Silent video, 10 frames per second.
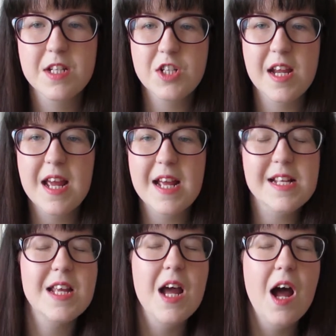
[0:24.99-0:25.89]
She
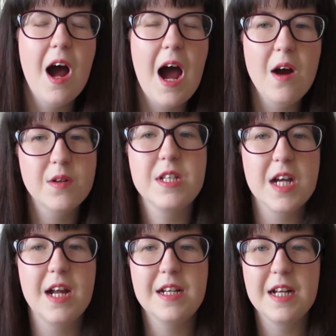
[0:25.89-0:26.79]
is
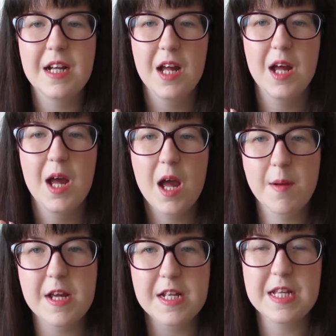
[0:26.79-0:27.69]
outstanding,
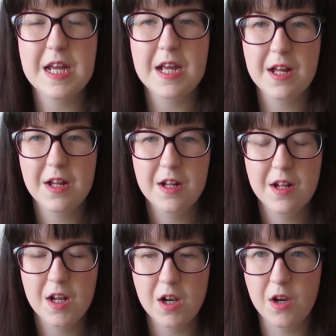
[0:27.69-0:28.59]
amazing,
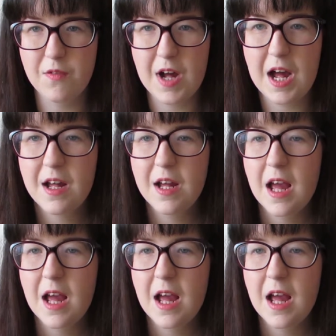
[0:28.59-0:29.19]
love her.